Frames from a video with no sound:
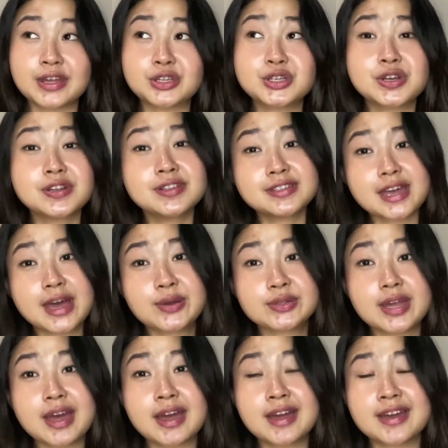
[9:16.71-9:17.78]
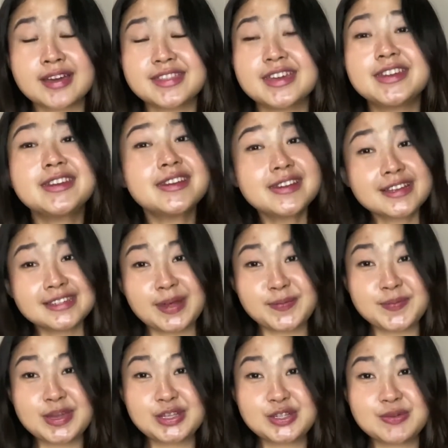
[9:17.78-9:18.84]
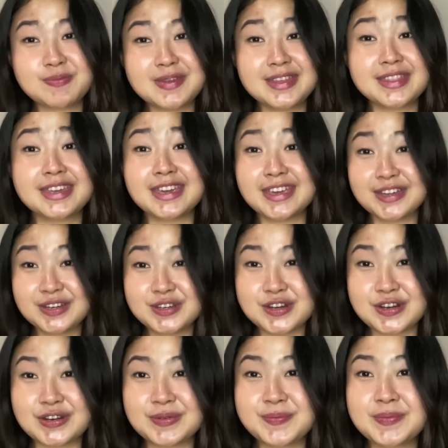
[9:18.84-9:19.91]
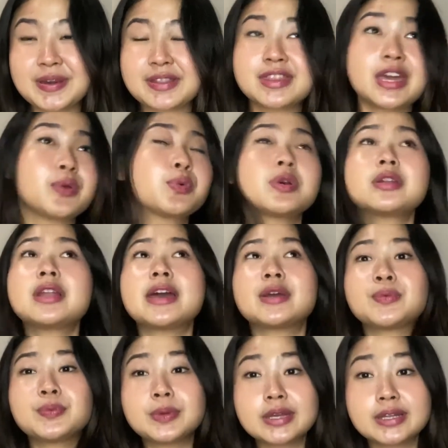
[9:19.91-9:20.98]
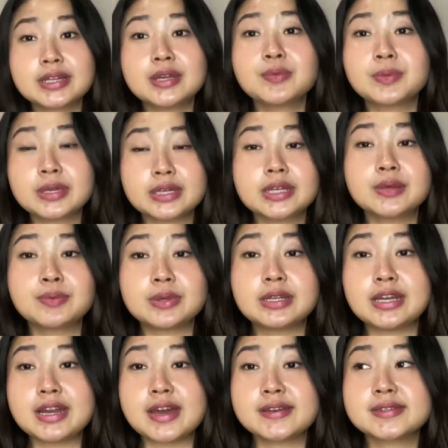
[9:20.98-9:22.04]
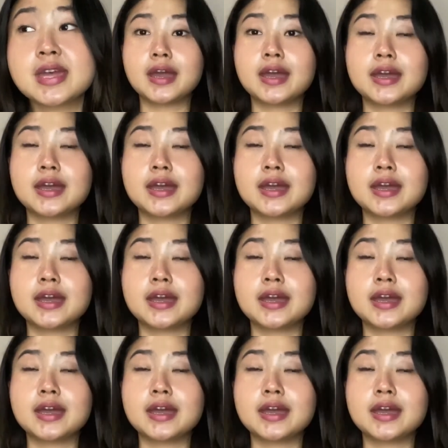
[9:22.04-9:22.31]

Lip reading: and turns out they didn't accept me to be the intern, but they were like really nice.